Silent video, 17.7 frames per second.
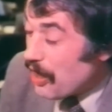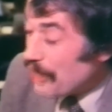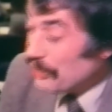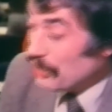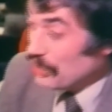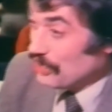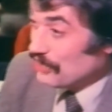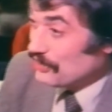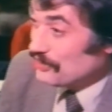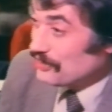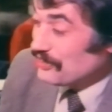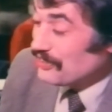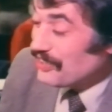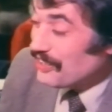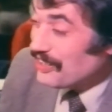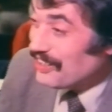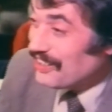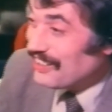Headlines.
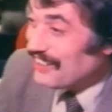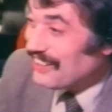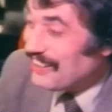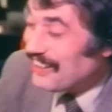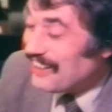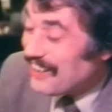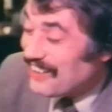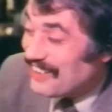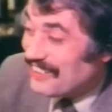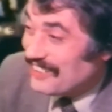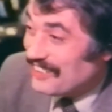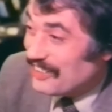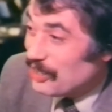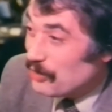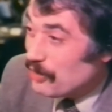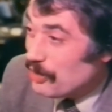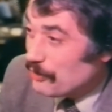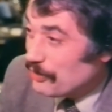Uh, got quite a